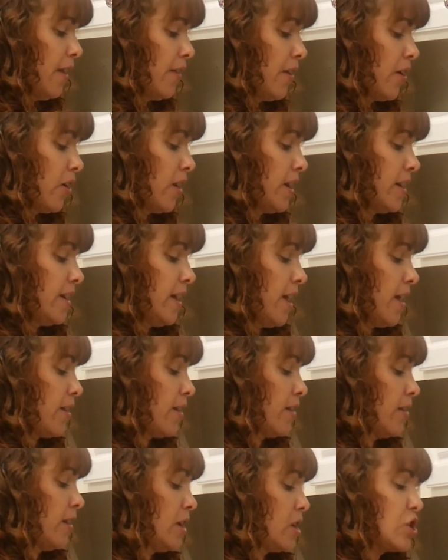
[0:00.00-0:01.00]
and they're going to
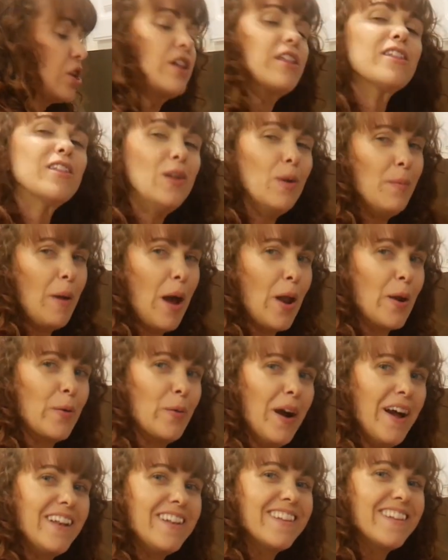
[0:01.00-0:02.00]
taste delicious no
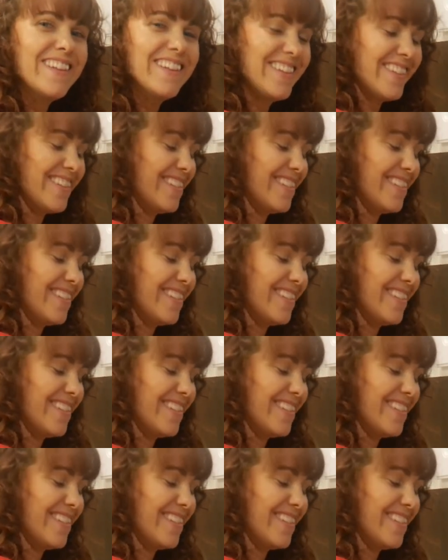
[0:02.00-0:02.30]
matter what.